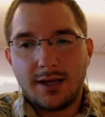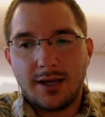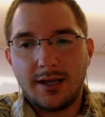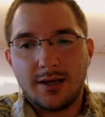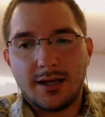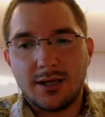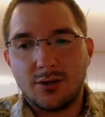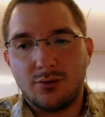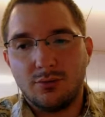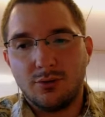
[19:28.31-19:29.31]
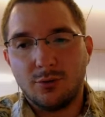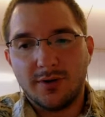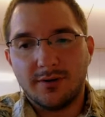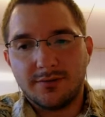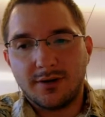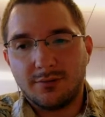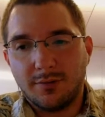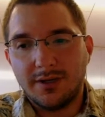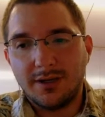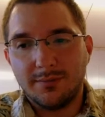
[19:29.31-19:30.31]
a group of what
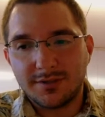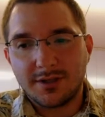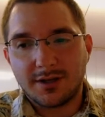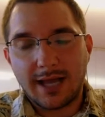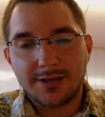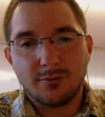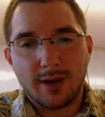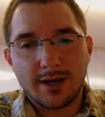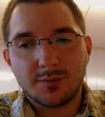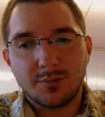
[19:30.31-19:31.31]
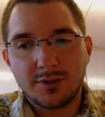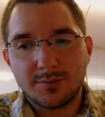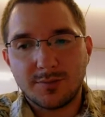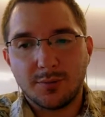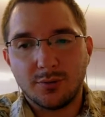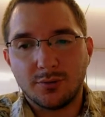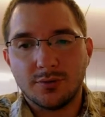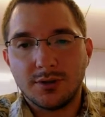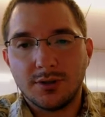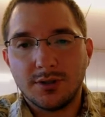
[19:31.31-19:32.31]
we deem as the classroom experts, people who
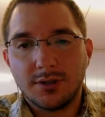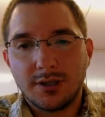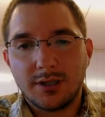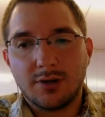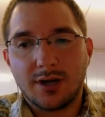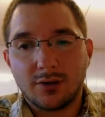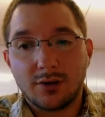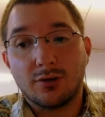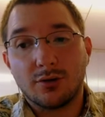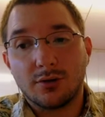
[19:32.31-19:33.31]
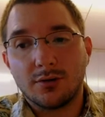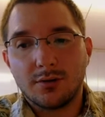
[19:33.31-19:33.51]
either